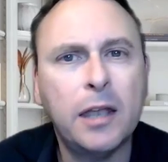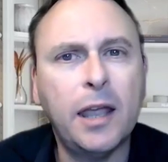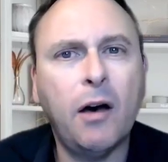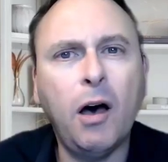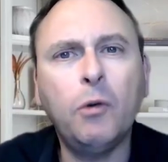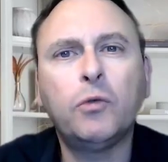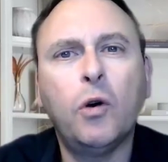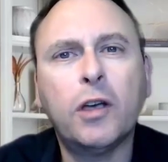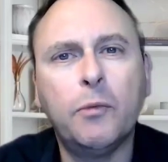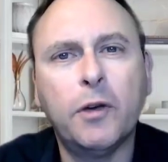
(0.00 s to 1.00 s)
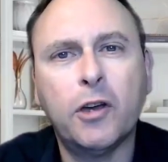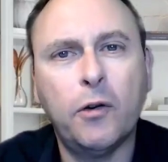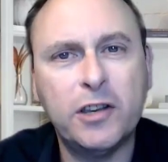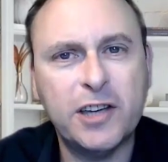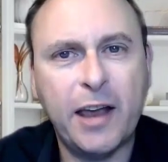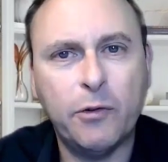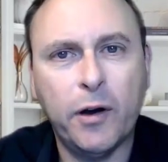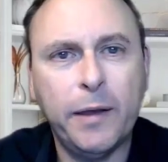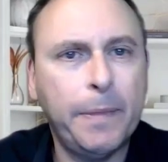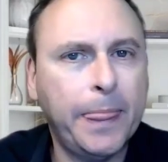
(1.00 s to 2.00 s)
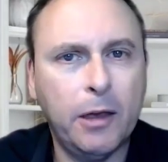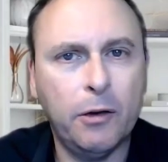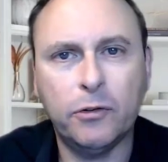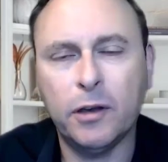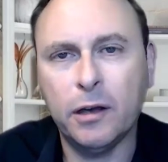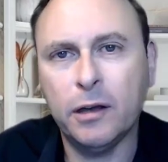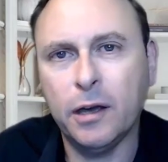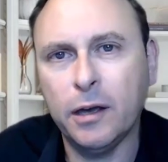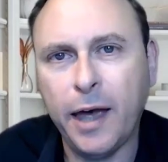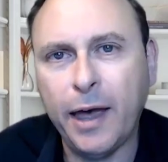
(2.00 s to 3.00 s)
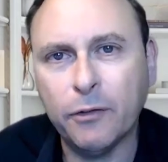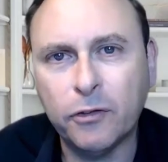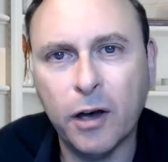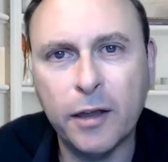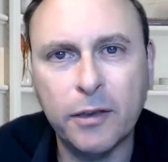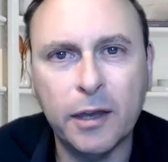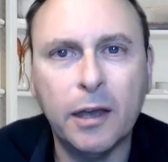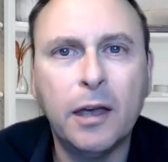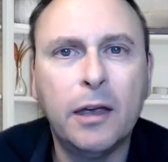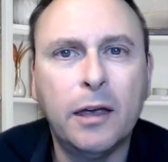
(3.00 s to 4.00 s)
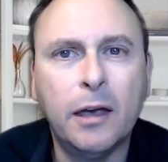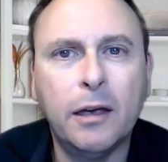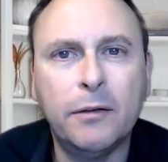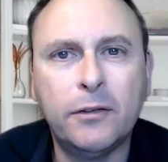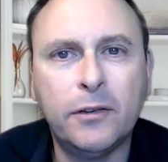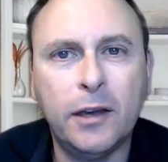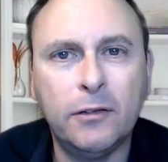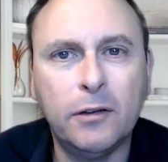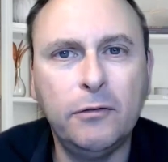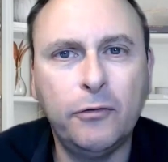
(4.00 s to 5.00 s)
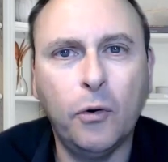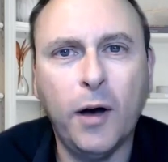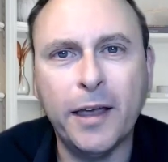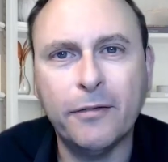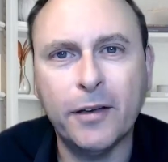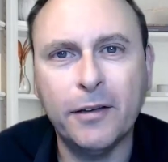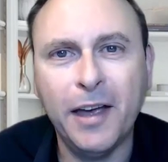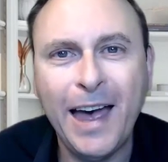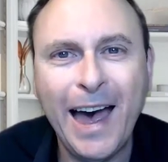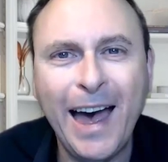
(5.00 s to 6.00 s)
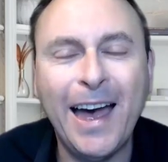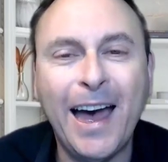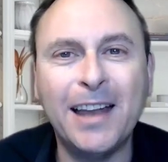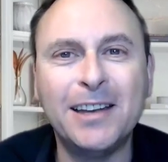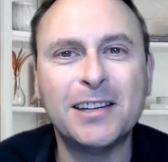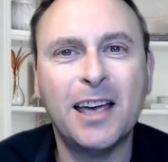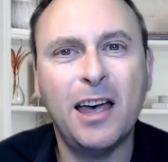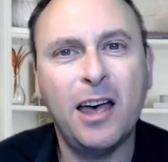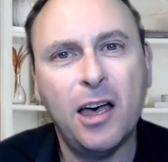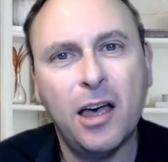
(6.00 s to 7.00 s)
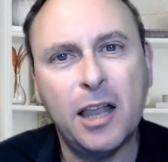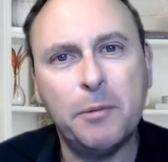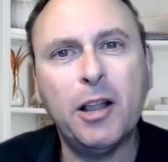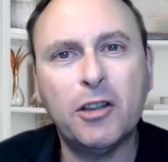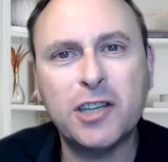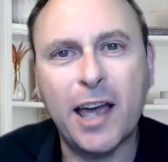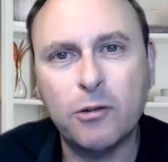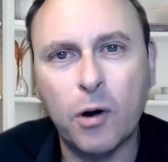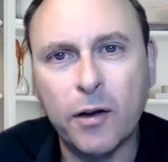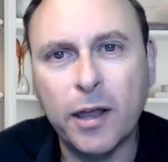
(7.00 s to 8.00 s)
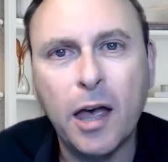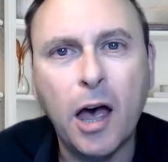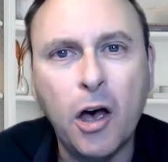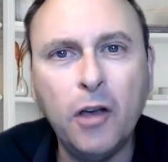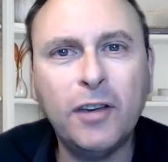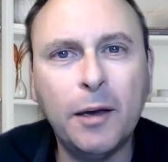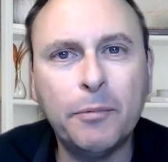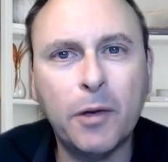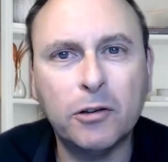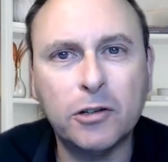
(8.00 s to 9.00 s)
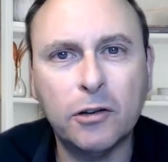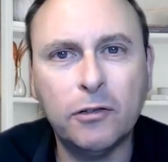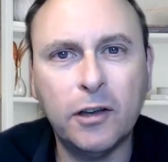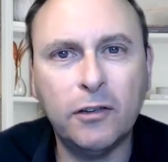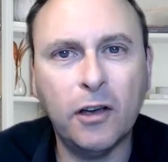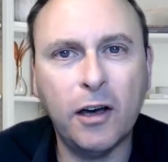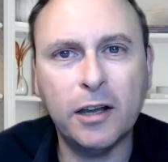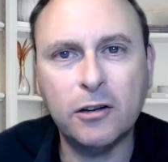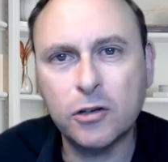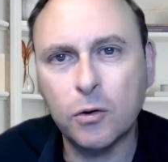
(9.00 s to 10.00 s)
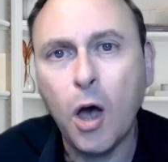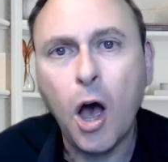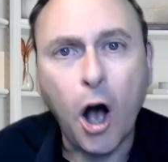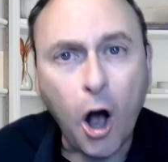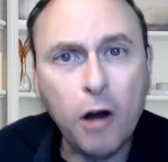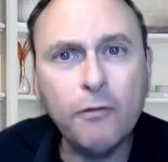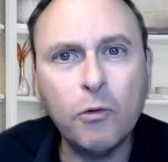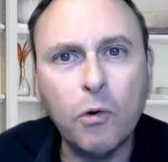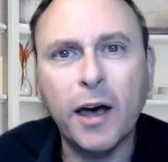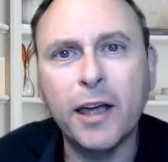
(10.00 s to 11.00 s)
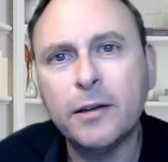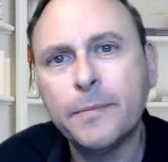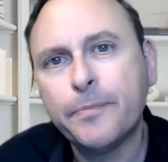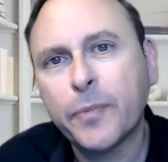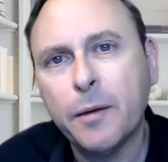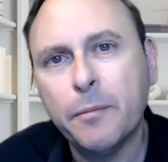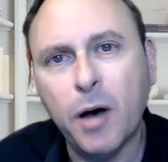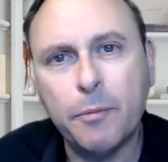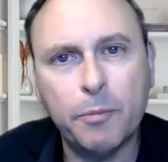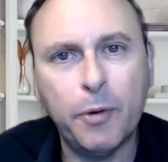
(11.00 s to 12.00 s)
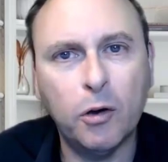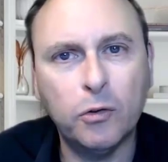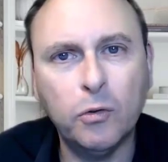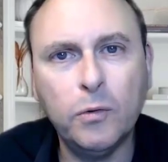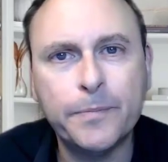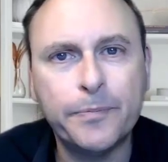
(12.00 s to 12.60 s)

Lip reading: Now, I was working with her in January. It was outside the season for hay fever. And in the middle of January, her subconscious decided to override my proposal